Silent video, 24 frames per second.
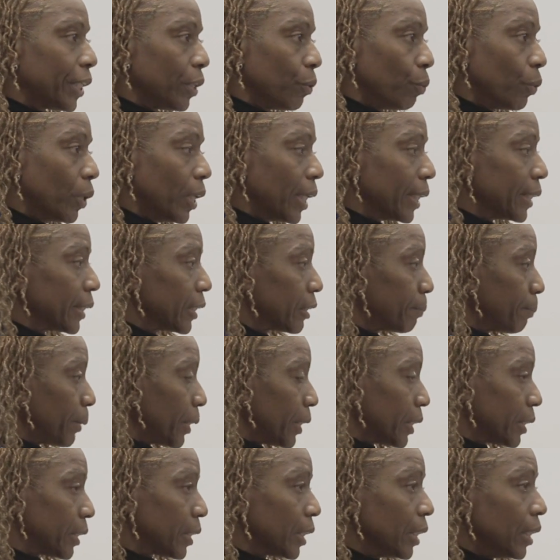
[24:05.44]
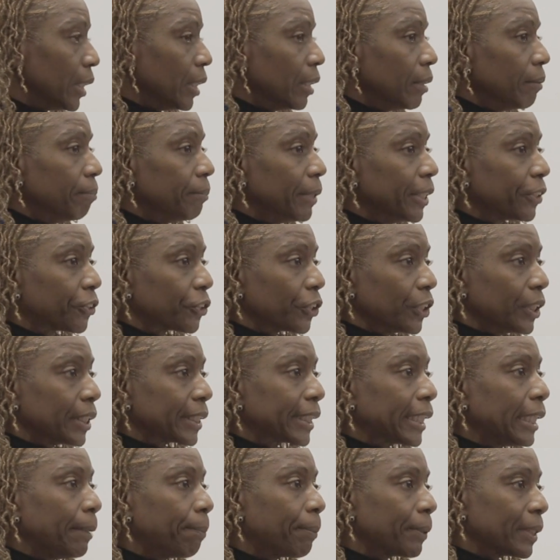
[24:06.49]
anyone, as Buzz
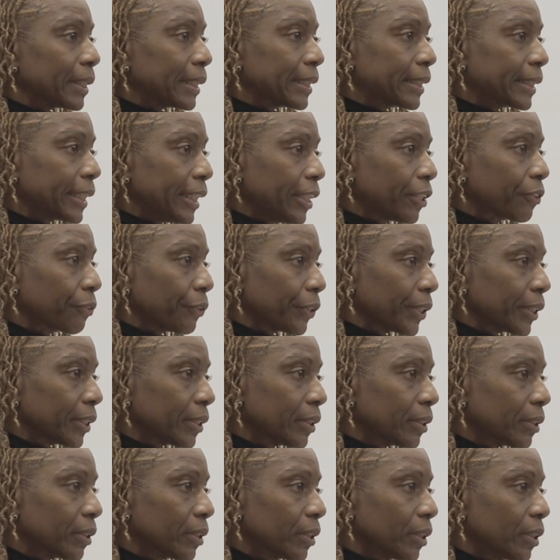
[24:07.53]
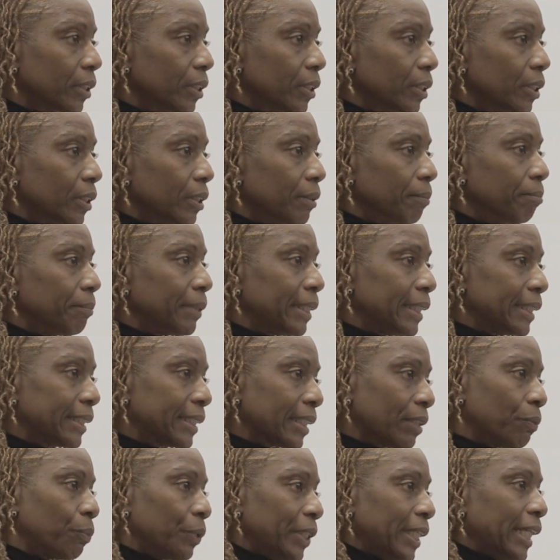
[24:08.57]
mentioned, keep it a secret, means
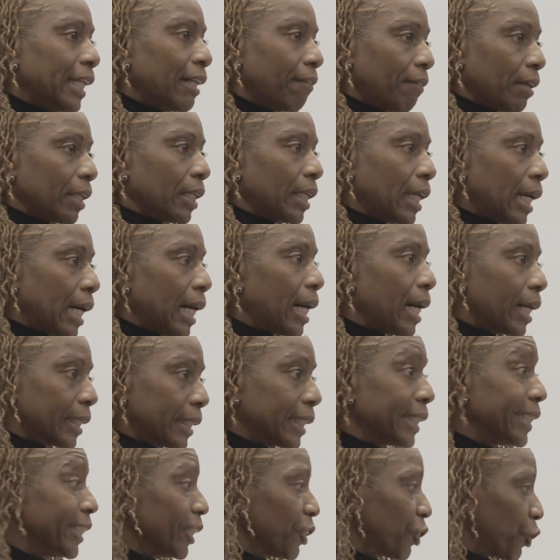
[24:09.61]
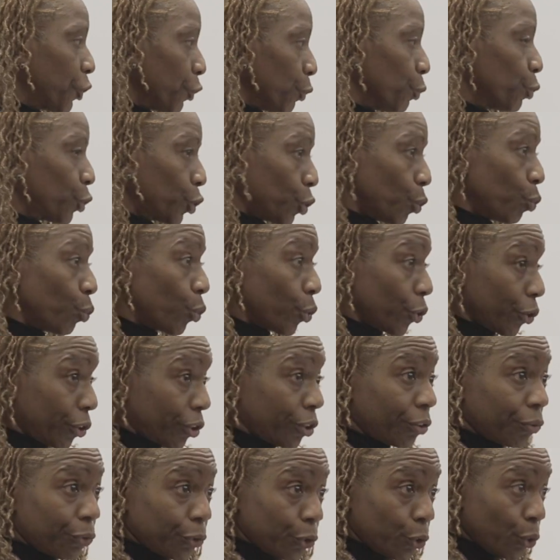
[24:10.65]
that we have a lot of issues to
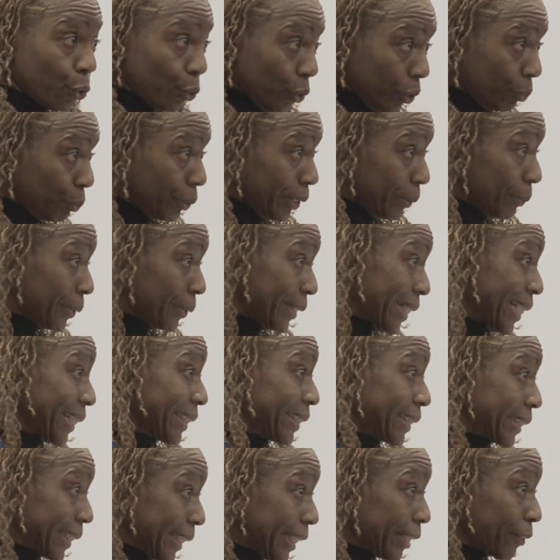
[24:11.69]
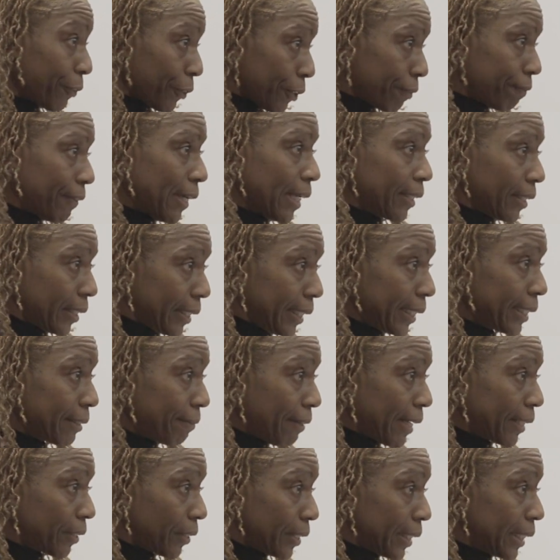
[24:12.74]
work through when that secret
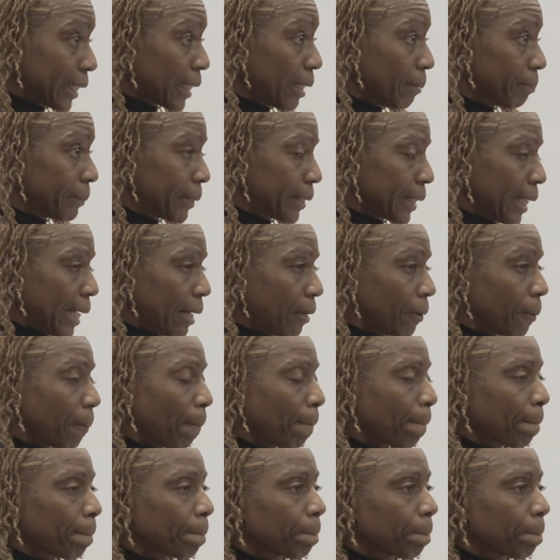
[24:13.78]
finally comes out.